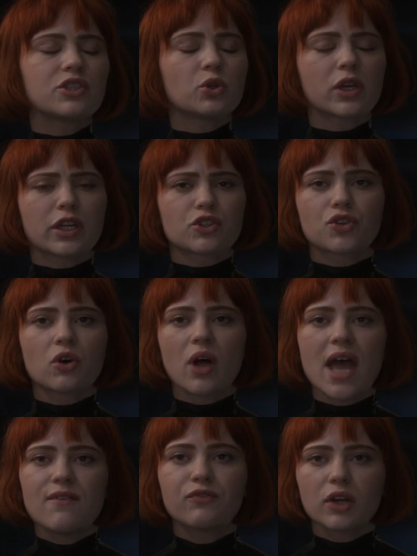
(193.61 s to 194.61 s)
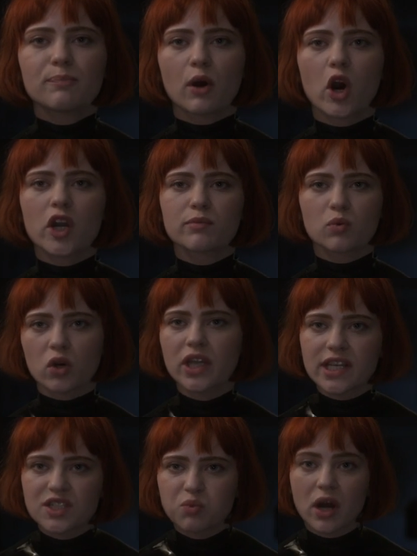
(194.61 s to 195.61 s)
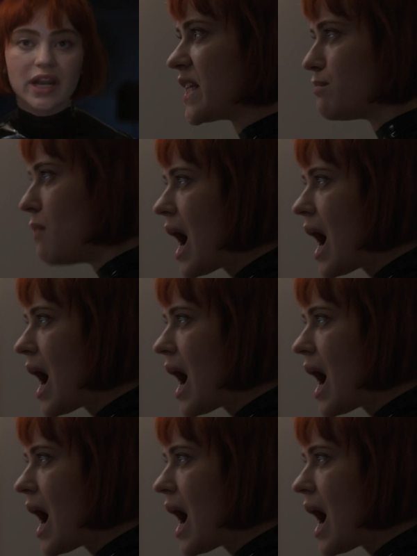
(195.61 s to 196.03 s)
about her dark characteristics, but then